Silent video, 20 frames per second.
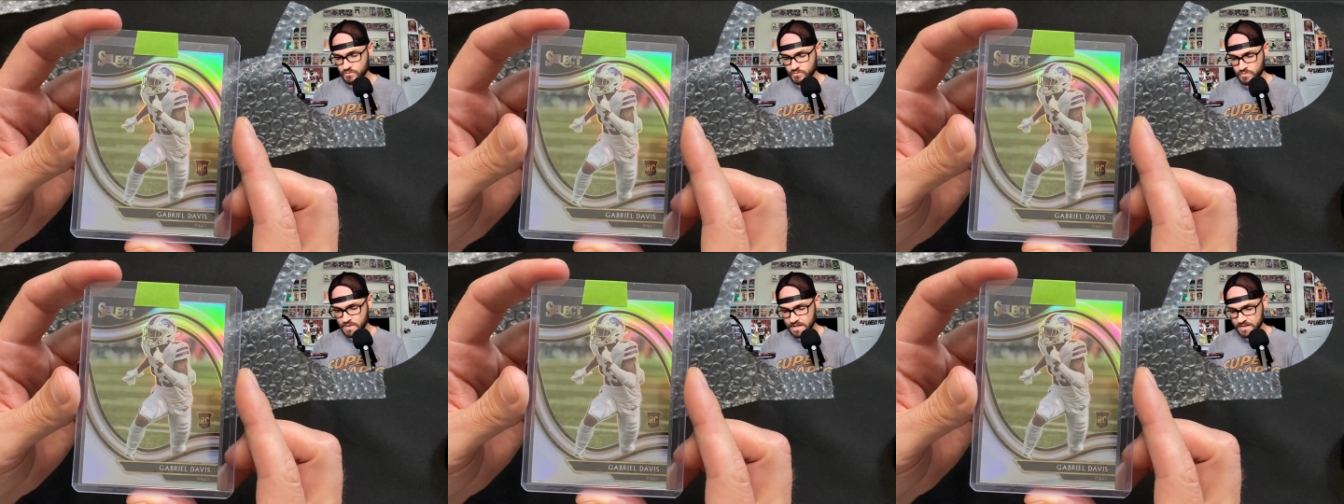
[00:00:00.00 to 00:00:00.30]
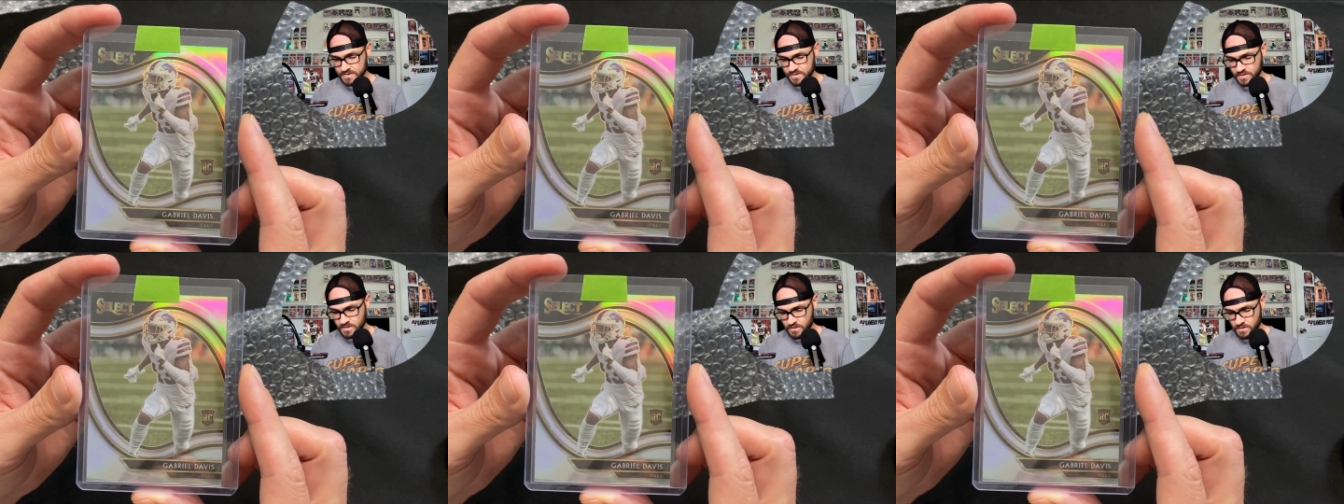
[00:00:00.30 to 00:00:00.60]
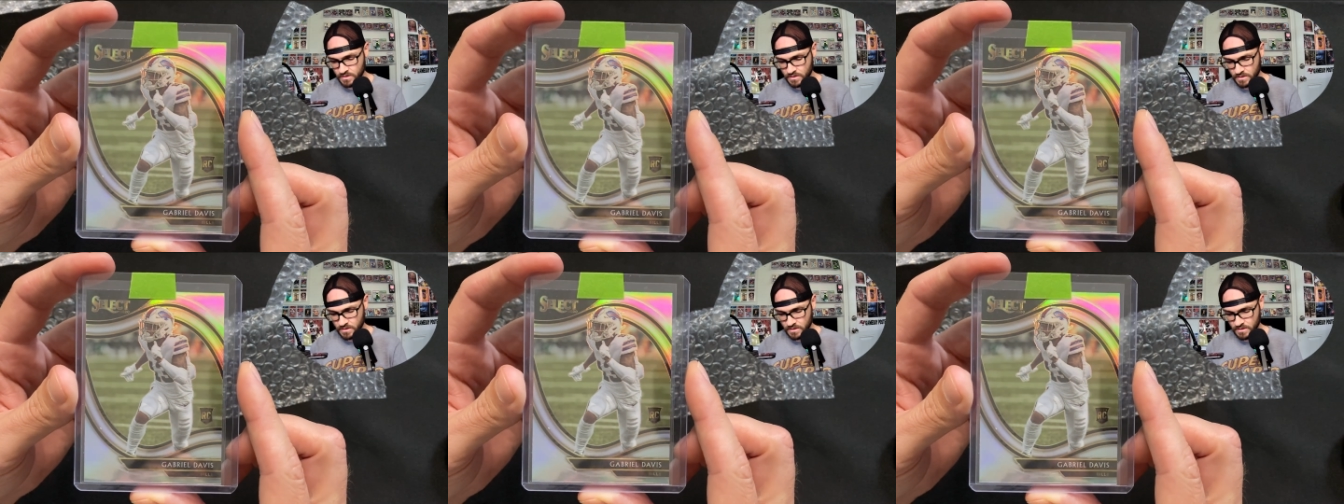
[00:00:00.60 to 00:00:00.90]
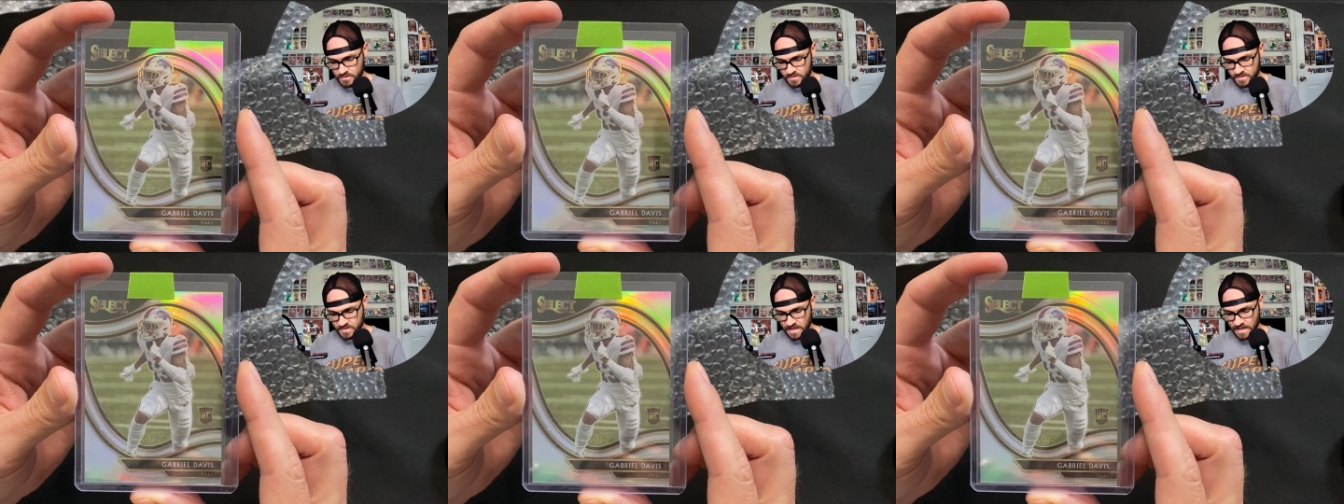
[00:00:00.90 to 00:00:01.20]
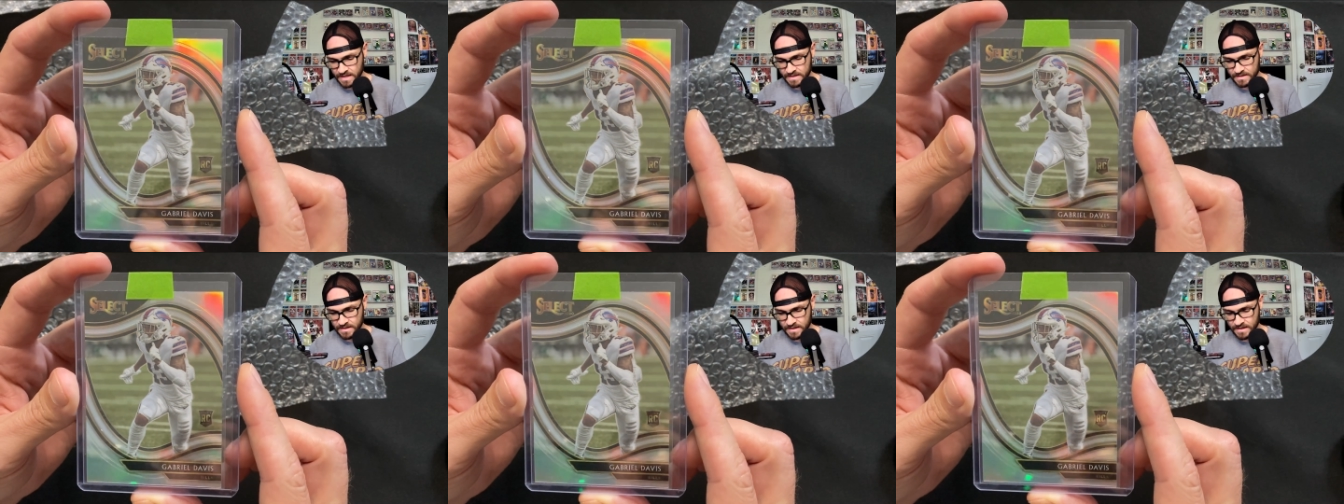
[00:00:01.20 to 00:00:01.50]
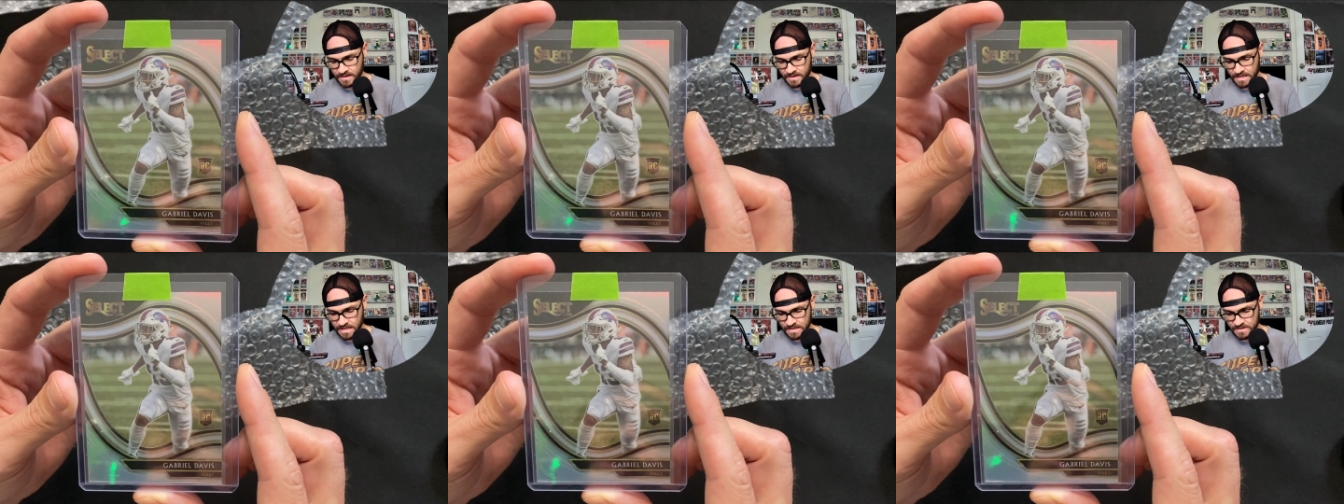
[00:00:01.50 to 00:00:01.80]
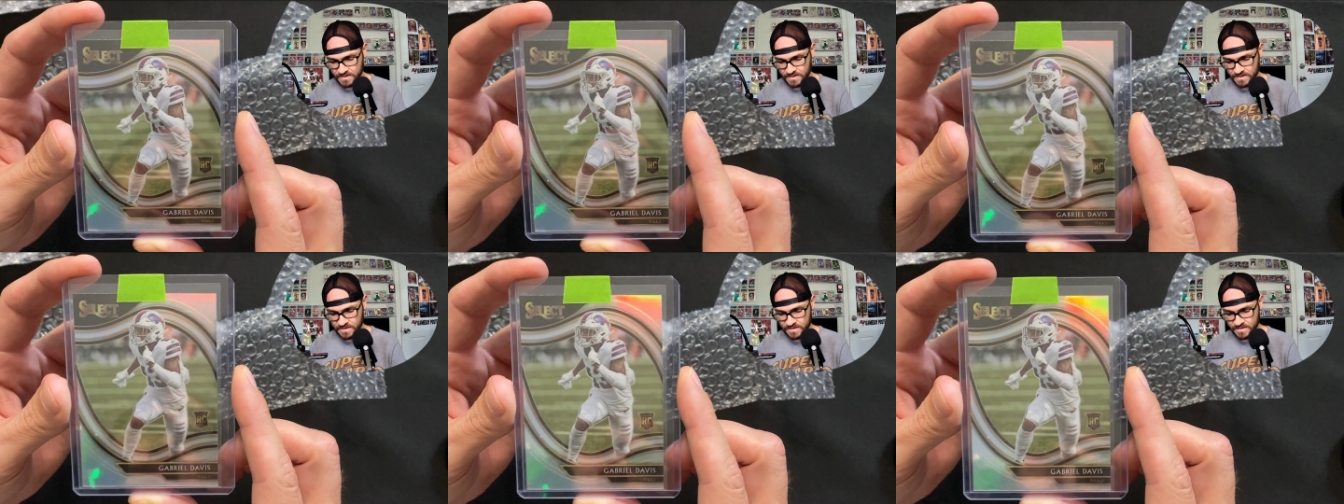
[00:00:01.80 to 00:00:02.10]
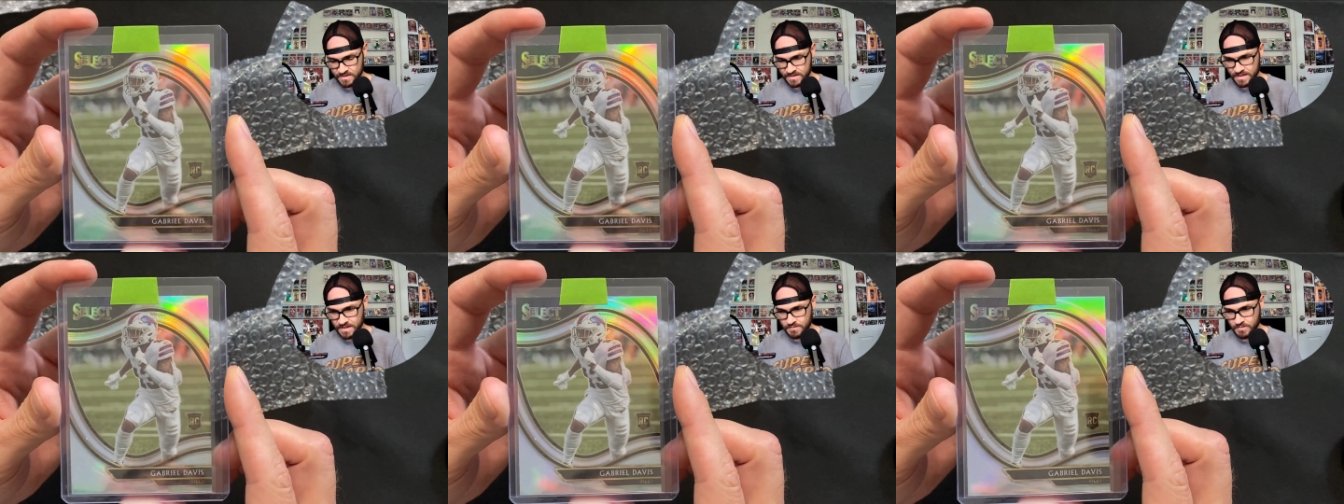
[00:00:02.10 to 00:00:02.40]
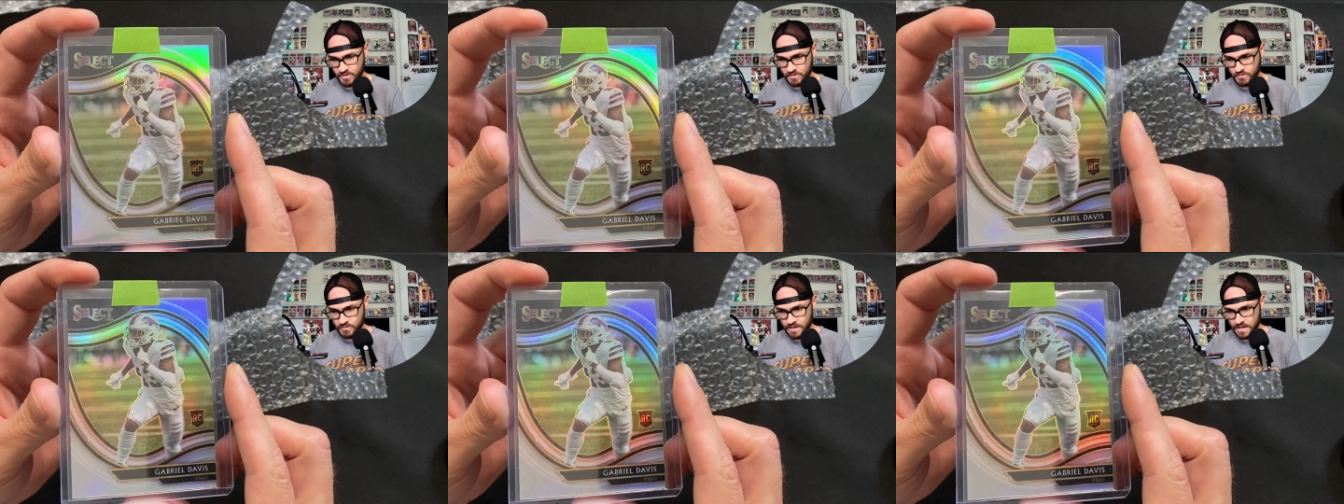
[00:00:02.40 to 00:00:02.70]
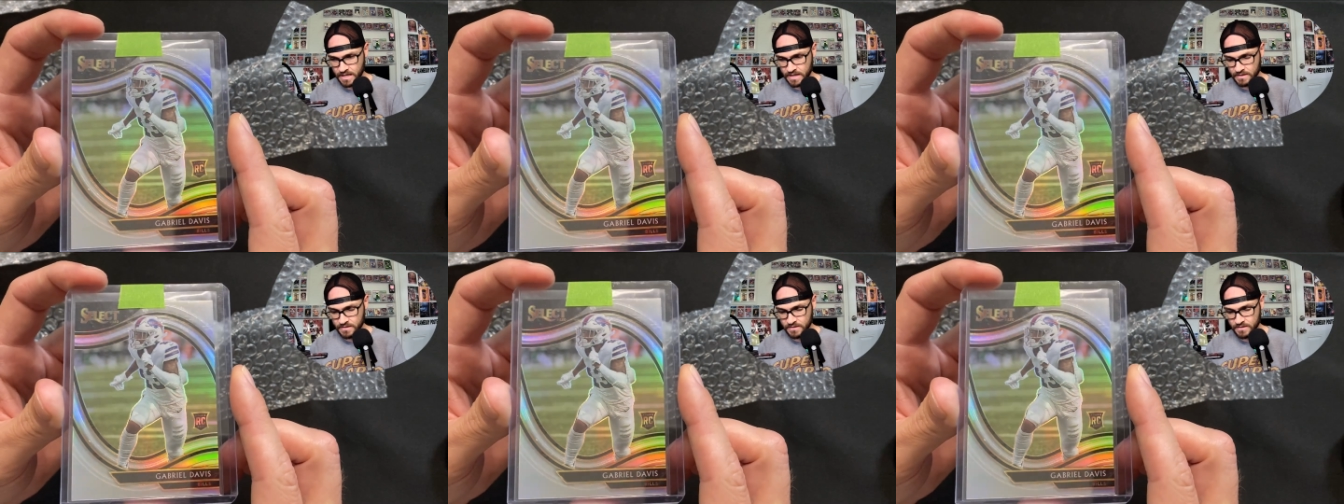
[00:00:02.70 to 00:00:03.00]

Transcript: red zone, uh, sideline catches, deep threat,